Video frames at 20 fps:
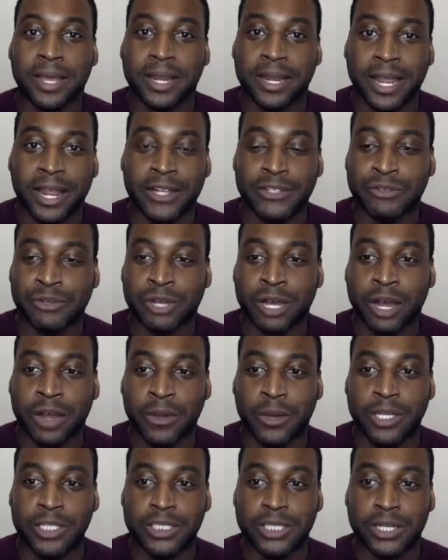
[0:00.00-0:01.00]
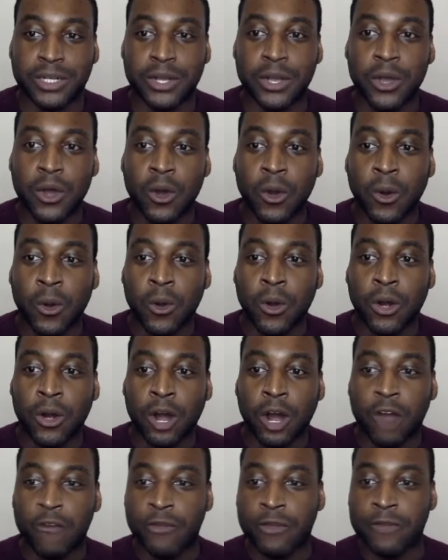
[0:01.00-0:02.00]
answering a question or
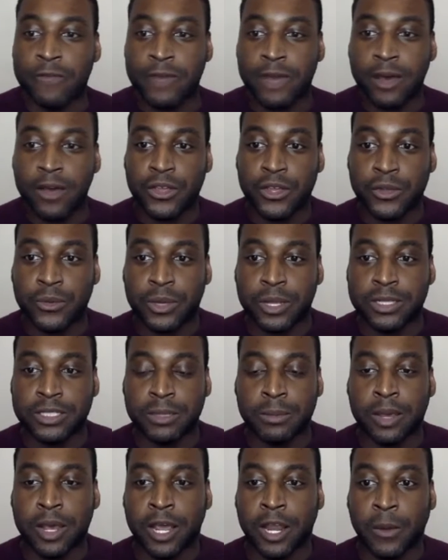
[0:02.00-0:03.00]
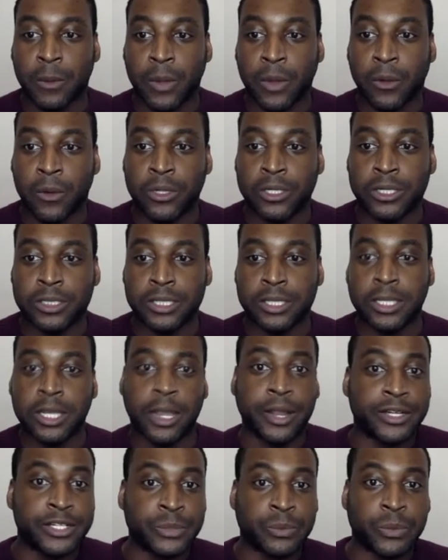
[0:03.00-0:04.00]
offering value in some kind of way, or just
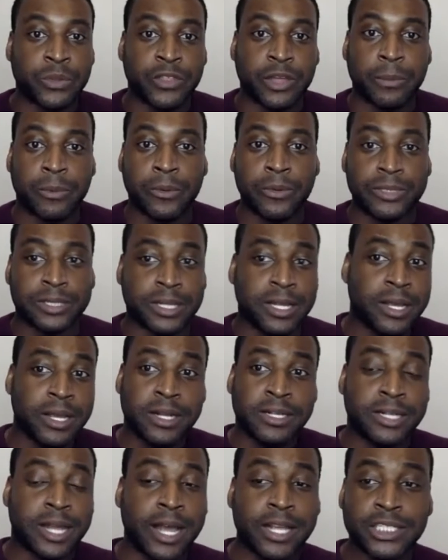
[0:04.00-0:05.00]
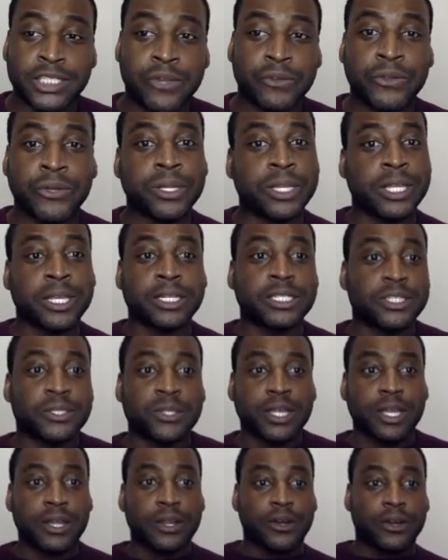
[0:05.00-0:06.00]
engaging with that person, not sharing a link to
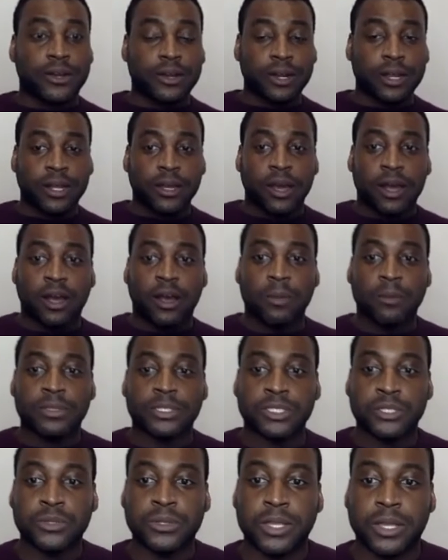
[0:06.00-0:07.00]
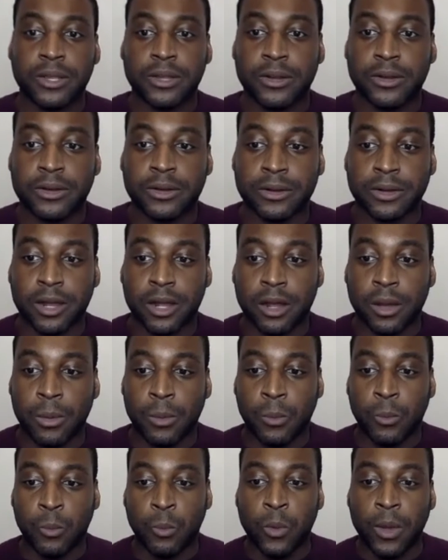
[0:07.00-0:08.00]
their
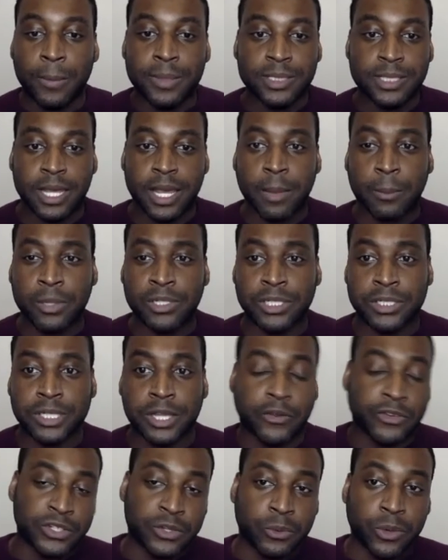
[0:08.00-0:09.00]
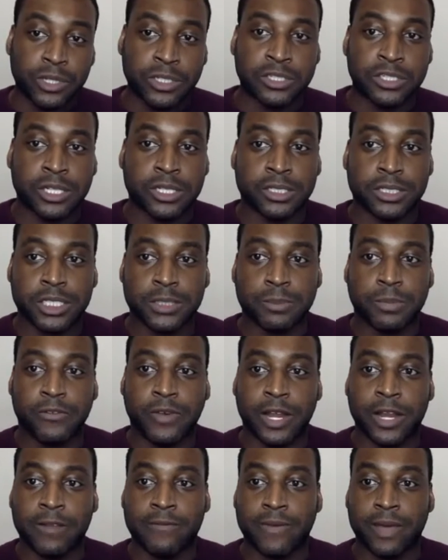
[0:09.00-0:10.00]
website, but just answering questions, just
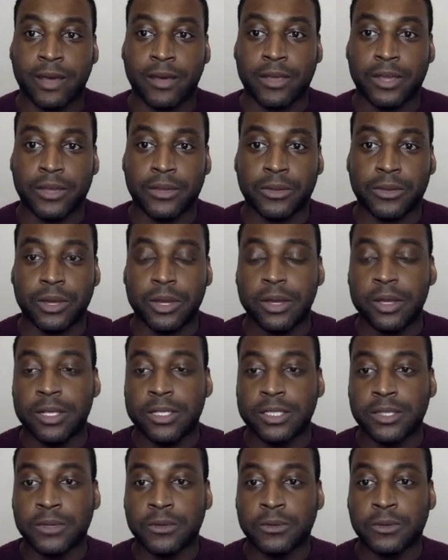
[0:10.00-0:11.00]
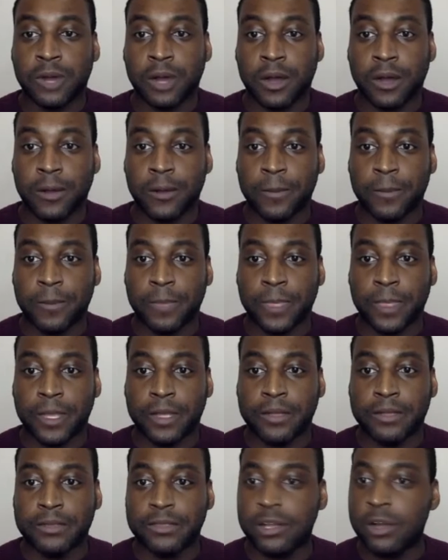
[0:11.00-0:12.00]
providing value. So
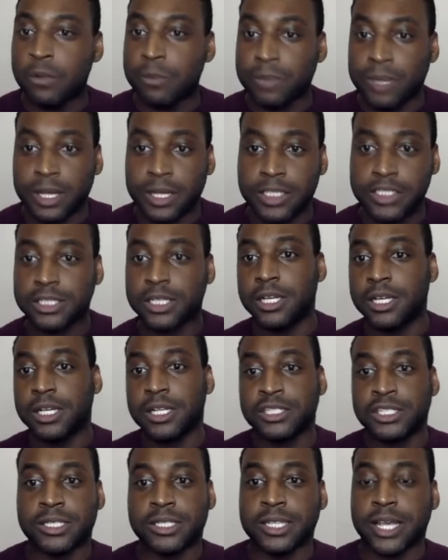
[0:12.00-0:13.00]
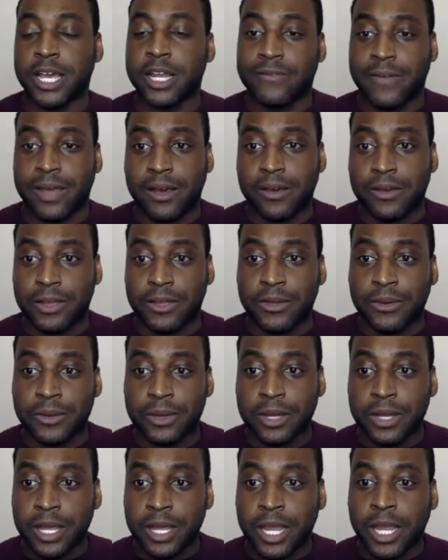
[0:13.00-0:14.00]
don't pitch, just add value.
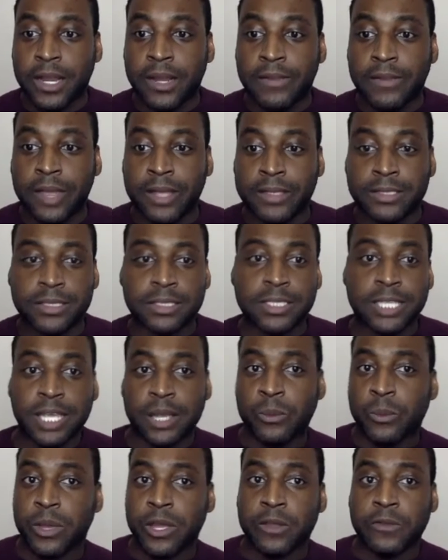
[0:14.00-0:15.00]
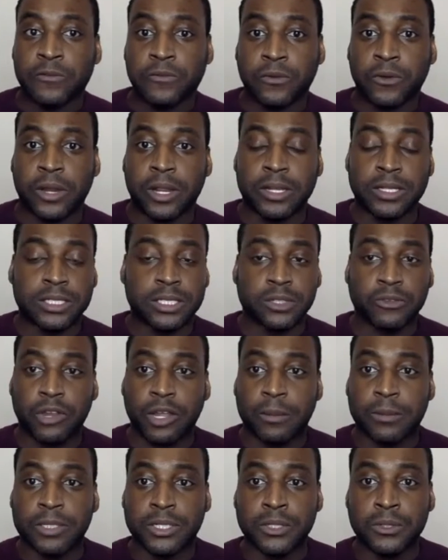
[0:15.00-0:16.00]
And that's the same way for
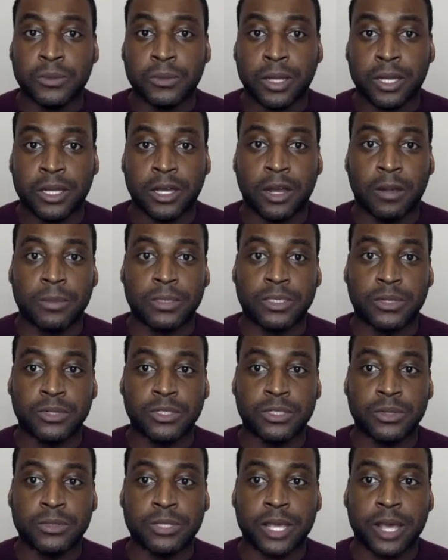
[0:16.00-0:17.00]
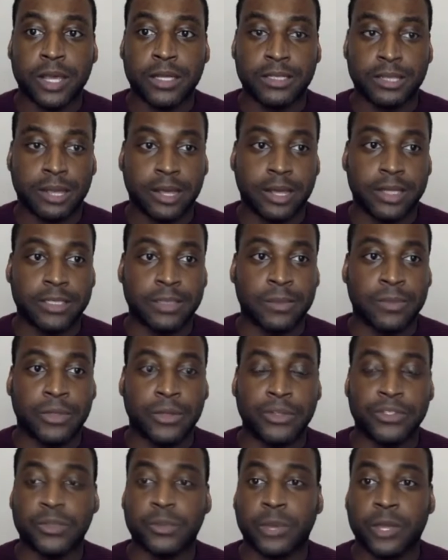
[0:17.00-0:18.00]
Instagram too. Like search those hashtags.
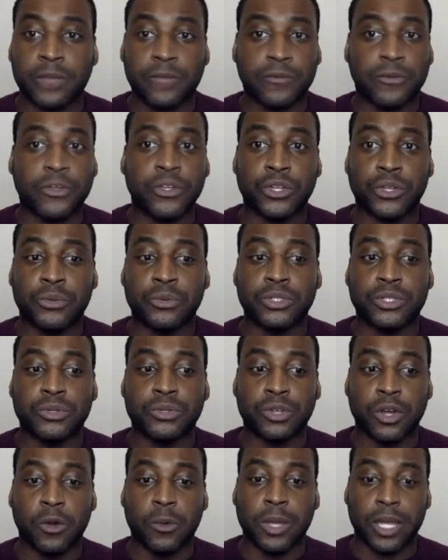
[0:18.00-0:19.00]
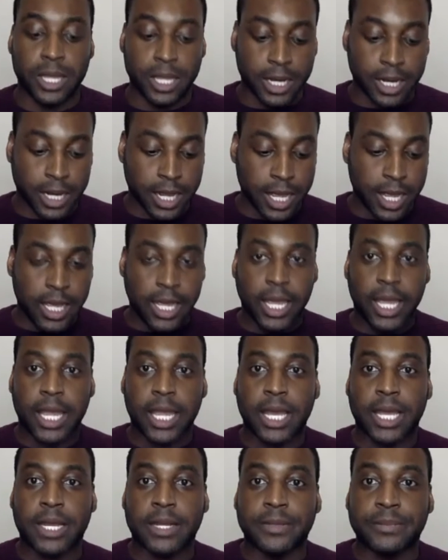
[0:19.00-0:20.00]
There's a way for you to go in
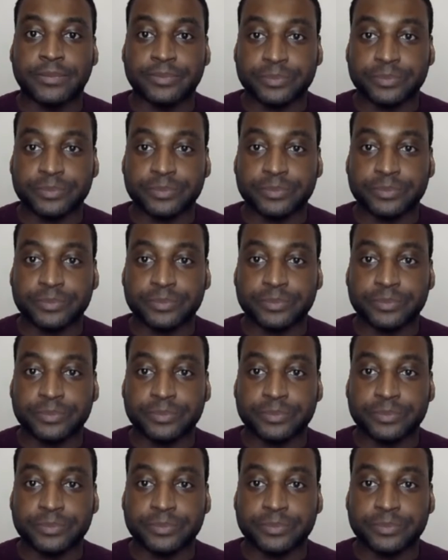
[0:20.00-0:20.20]
and